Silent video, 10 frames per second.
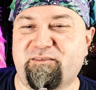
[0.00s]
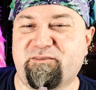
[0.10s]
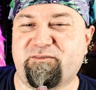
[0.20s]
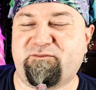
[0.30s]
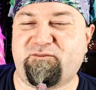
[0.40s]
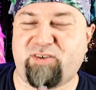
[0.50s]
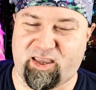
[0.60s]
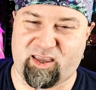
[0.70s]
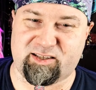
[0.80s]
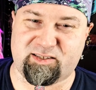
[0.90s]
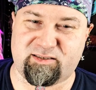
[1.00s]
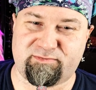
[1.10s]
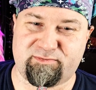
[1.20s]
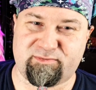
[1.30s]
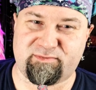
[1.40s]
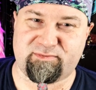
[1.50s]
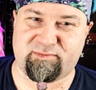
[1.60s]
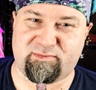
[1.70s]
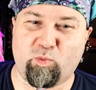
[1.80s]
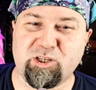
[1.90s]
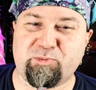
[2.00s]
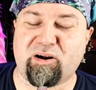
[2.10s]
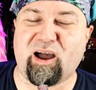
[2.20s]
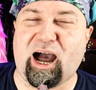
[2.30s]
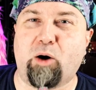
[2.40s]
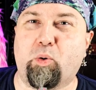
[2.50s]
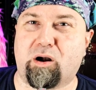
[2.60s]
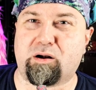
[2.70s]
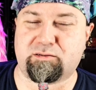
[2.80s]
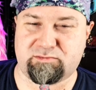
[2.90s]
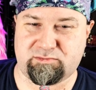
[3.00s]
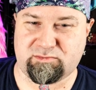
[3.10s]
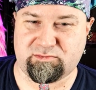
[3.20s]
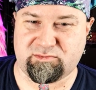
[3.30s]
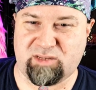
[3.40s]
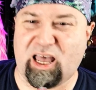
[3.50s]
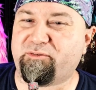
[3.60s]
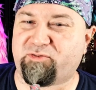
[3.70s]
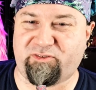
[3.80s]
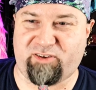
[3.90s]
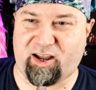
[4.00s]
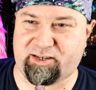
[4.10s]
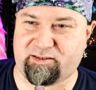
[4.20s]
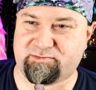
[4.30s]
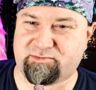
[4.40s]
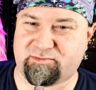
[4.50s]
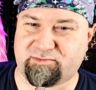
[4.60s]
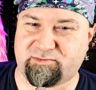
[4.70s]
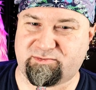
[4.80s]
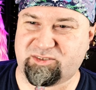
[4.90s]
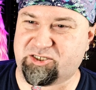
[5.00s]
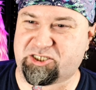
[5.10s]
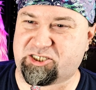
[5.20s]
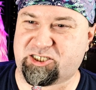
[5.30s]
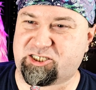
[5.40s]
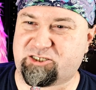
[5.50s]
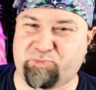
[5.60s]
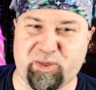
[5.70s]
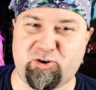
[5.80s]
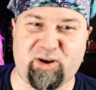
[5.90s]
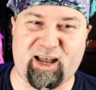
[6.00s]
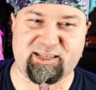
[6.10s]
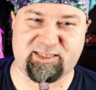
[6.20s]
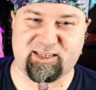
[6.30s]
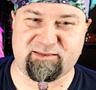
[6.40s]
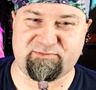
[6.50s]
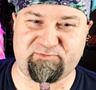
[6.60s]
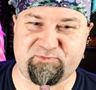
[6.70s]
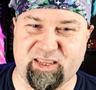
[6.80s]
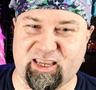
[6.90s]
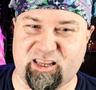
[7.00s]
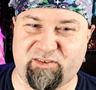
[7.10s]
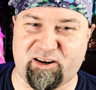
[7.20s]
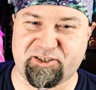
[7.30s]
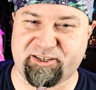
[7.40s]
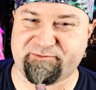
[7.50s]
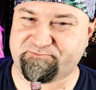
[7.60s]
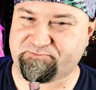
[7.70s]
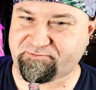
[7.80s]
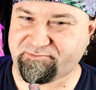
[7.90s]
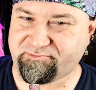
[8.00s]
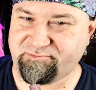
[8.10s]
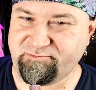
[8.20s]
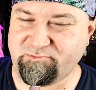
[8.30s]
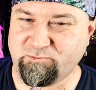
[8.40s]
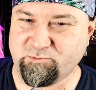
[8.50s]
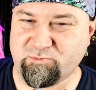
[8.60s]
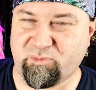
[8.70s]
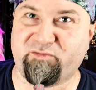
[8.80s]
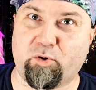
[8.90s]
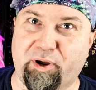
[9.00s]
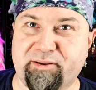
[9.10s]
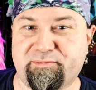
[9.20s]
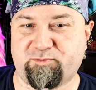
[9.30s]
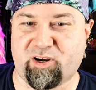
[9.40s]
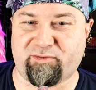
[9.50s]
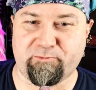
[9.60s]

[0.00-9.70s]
Fuck yes. Once per hour. Every fight. You just spew acid and negative energy. Void. Whatever.